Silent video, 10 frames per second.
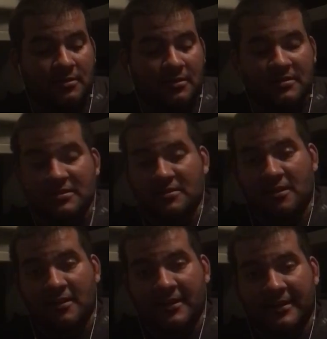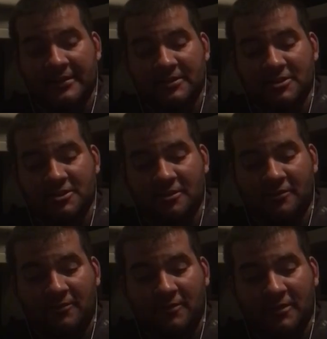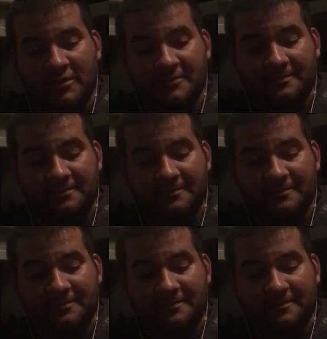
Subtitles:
and this is all I got to show for it.